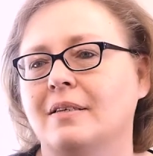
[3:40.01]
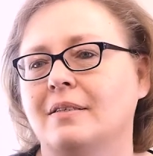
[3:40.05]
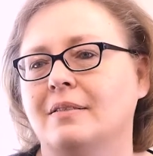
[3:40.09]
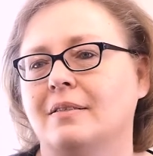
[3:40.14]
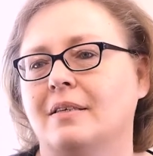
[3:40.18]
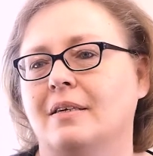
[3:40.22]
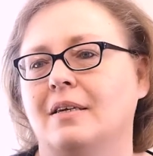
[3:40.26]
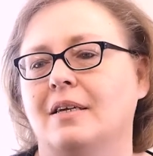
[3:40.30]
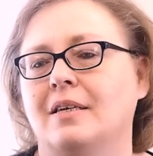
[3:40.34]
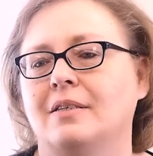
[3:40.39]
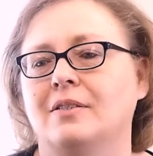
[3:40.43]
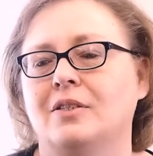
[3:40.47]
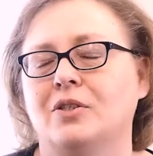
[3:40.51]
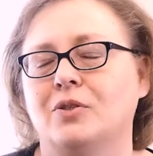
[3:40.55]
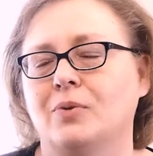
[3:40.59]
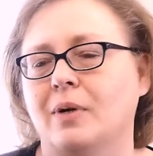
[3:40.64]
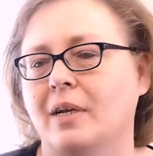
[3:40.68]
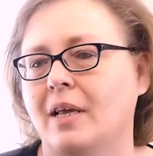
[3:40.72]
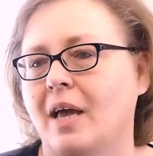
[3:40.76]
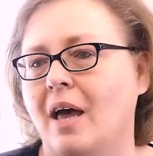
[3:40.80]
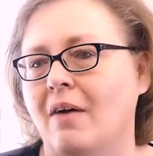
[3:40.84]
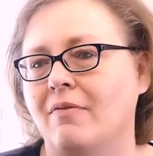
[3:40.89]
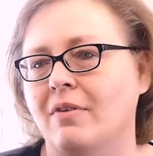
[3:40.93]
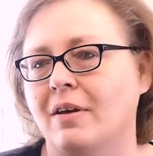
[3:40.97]
that he's a joy to
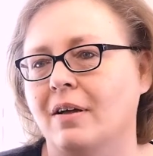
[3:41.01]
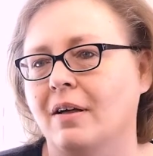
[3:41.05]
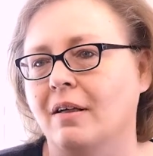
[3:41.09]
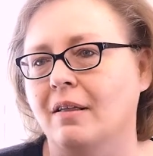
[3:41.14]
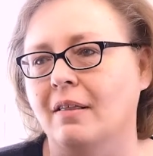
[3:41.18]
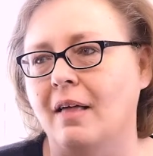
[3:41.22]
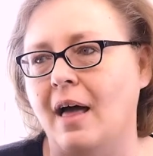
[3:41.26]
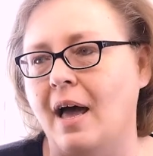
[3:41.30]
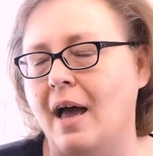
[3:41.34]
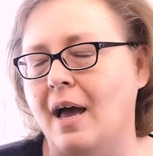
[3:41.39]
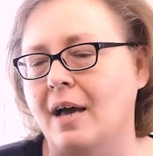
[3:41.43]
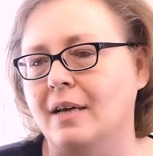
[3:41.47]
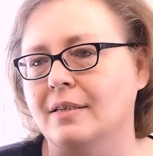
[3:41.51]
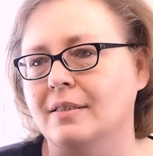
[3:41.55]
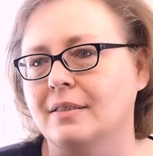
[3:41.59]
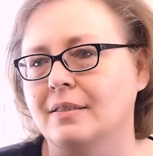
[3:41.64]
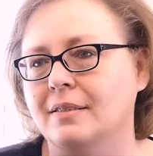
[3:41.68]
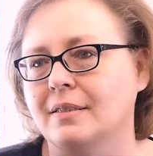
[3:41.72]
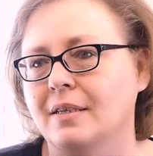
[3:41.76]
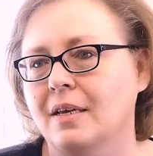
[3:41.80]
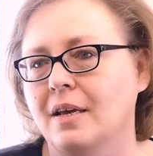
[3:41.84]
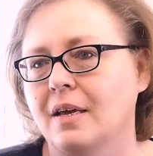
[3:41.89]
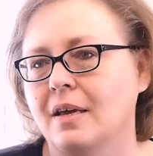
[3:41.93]
have in class,